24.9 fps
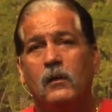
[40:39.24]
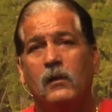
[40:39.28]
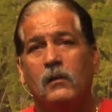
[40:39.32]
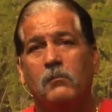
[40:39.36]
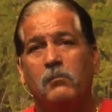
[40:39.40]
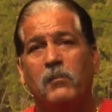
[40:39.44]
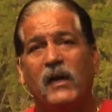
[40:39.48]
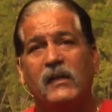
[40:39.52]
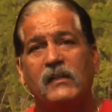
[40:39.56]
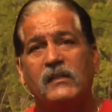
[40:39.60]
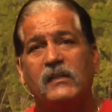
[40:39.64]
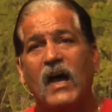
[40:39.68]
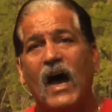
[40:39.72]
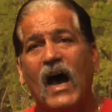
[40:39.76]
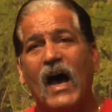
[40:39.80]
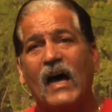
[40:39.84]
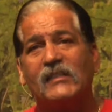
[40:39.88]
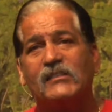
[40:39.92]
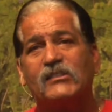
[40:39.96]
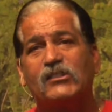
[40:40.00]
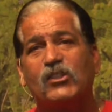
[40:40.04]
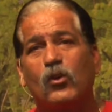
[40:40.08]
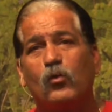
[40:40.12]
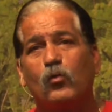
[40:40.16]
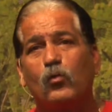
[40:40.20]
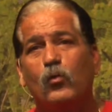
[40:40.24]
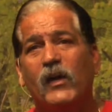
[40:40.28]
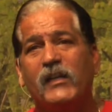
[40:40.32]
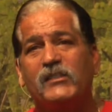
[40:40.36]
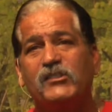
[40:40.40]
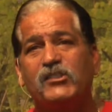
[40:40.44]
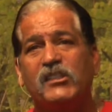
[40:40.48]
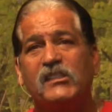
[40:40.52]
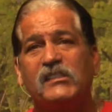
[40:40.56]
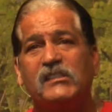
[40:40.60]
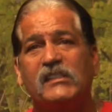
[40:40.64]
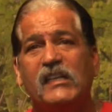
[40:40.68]
but God, so
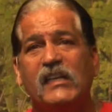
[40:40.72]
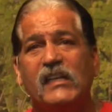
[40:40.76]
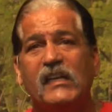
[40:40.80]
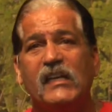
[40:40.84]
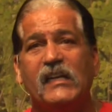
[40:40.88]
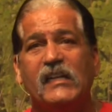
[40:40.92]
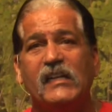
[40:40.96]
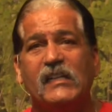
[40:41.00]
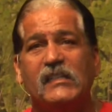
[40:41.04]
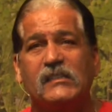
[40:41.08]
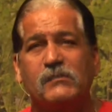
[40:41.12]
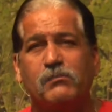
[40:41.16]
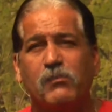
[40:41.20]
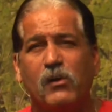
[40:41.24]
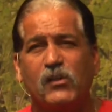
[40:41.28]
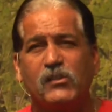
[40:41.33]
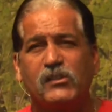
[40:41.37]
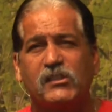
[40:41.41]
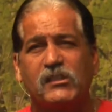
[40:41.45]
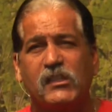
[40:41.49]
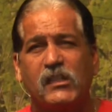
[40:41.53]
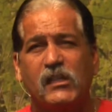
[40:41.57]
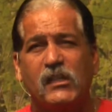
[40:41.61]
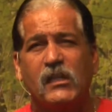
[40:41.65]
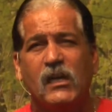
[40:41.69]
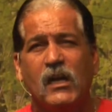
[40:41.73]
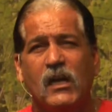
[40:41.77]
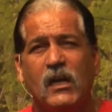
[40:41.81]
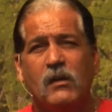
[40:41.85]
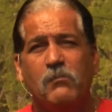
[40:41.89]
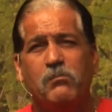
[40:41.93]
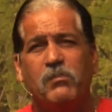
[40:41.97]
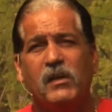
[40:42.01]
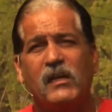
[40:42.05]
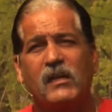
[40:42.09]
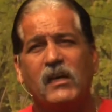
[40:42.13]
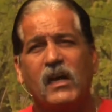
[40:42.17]
rich is He in His mercy,
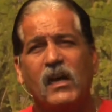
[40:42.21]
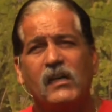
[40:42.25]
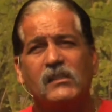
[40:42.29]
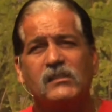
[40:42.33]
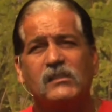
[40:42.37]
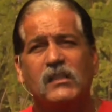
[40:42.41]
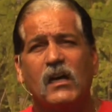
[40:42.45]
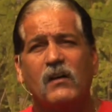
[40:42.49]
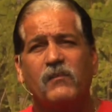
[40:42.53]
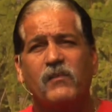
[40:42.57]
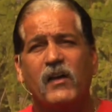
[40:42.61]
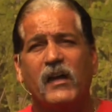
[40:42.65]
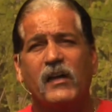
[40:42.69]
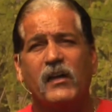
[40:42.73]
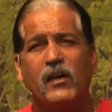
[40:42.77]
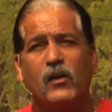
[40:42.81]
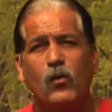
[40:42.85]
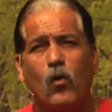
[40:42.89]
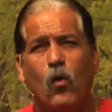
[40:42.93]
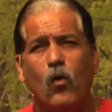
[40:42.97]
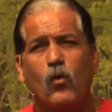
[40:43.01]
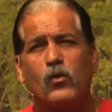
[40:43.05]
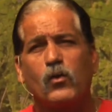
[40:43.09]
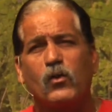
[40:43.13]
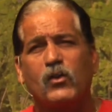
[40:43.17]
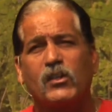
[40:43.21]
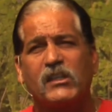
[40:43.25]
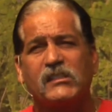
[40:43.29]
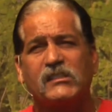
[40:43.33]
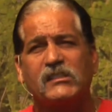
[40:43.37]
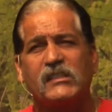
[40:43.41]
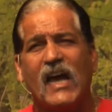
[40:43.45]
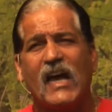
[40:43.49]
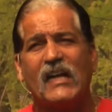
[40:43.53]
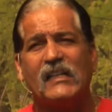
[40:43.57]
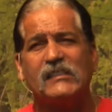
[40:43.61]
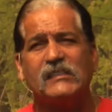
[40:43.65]
because of and in order to
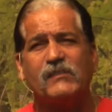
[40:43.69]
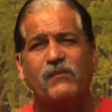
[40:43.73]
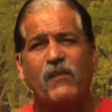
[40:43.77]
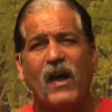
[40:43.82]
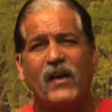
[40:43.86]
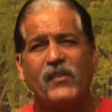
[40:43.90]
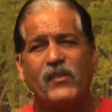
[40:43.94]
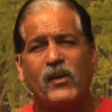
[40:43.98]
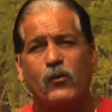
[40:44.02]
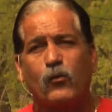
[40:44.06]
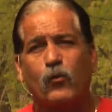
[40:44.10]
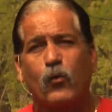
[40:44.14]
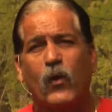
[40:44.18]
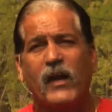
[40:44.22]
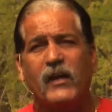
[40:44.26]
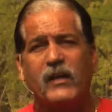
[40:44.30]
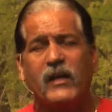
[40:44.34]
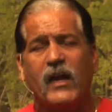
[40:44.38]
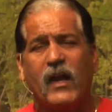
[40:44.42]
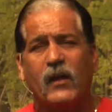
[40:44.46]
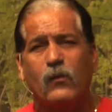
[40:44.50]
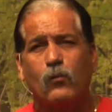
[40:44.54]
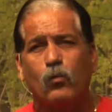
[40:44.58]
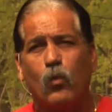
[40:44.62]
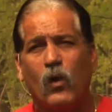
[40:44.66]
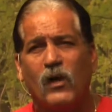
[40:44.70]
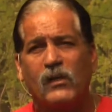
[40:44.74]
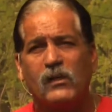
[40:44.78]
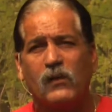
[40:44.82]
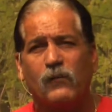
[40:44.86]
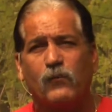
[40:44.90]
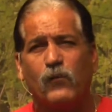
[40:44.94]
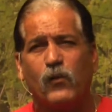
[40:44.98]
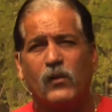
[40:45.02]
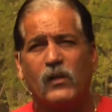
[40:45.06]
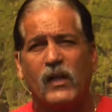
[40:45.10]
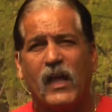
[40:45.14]
satisfy the great and
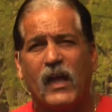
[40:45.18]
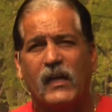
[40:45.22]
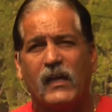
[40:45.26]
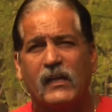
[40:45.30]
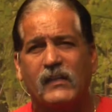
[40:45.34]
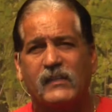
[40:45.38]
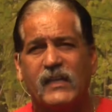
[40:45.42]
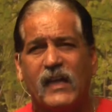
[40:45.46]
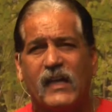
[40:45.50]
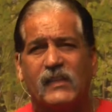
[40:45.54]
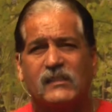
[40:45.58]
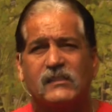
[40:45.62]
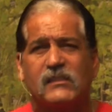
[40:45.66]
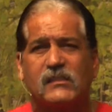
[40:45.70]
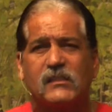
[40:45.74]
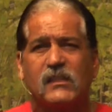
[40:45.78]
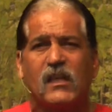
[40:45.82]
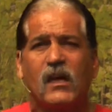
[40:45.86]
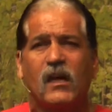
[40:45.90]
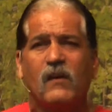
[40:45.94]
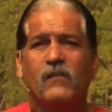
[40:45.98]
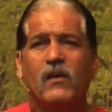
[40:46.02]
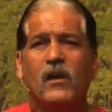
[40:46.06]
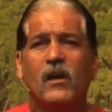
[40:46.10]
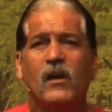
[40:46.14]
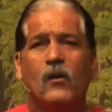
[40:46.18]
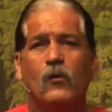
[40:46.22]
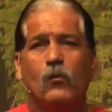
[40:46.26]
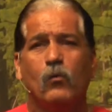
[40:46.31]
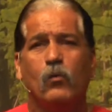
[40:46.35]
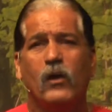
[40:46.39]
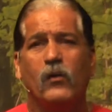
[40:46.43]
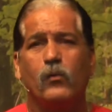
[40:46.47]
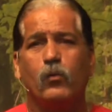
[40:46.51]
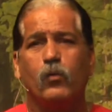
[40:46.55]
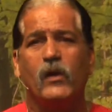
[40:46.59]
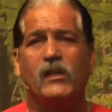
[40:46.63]
wonderful and intense love
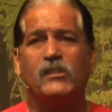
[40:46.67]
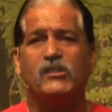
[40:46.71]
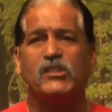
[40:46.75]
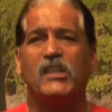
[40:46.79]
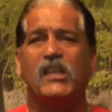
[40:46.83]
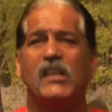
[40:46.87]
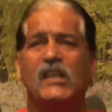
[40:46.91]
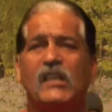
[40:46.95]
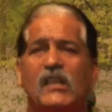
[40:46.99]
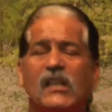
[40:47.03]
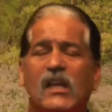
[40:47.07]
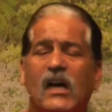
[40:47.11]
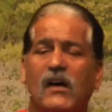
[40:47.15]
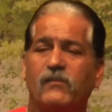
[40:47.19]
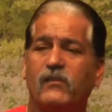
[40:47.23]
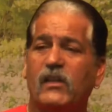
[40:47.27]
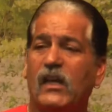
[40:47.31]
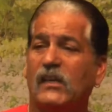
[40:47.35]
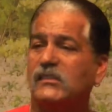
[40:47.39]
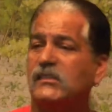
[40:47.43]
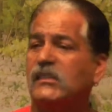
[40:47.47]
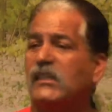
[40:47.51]
with which He loved us.